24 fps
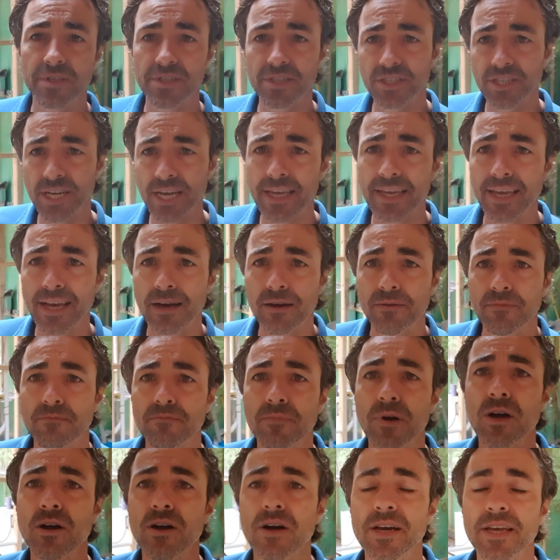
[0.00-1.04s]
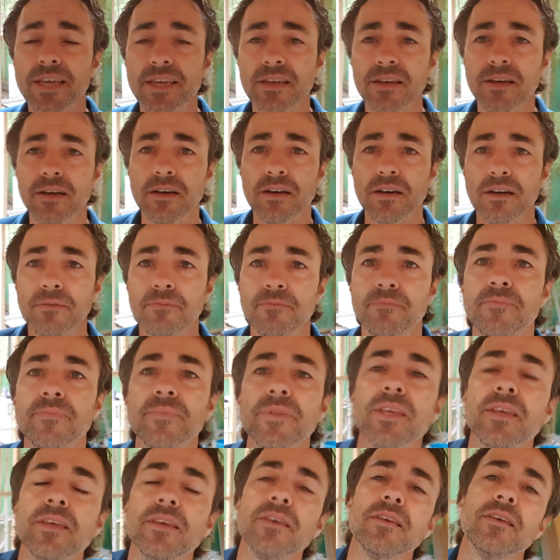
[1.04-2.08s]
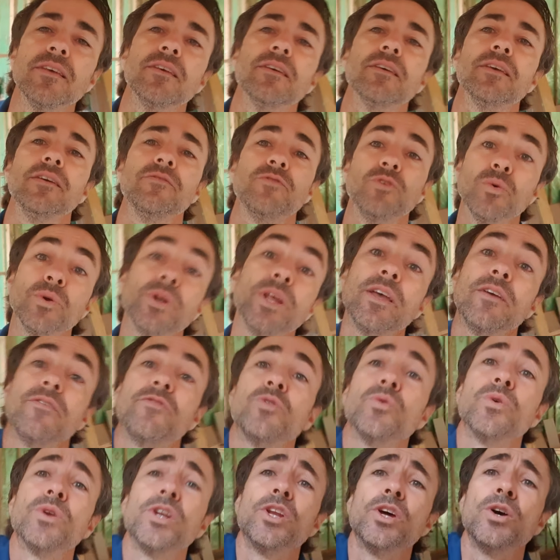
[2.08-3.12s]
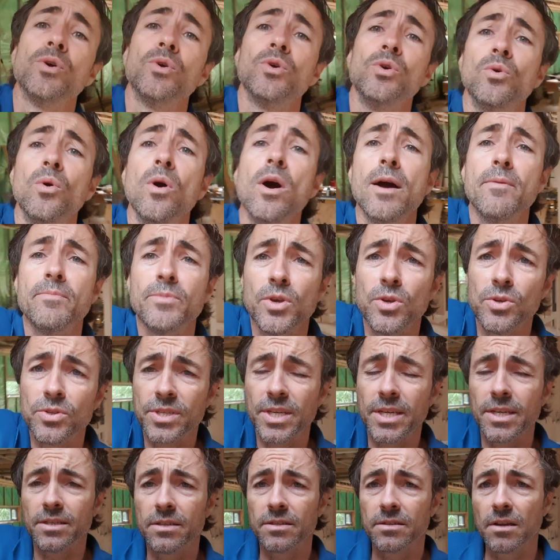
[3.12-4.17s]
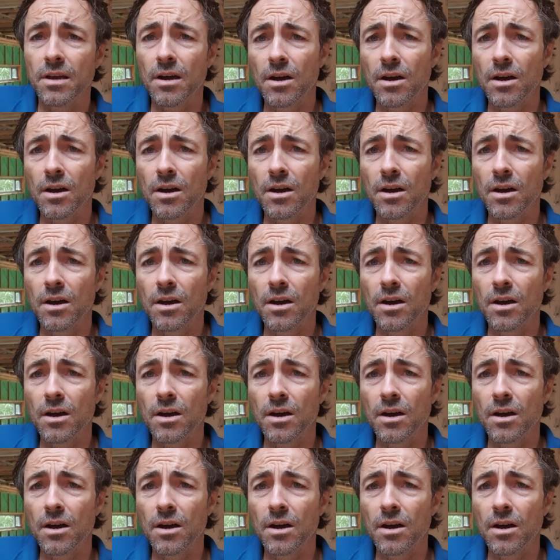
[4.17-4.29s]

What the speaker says: check out my if you want to know who I'm using,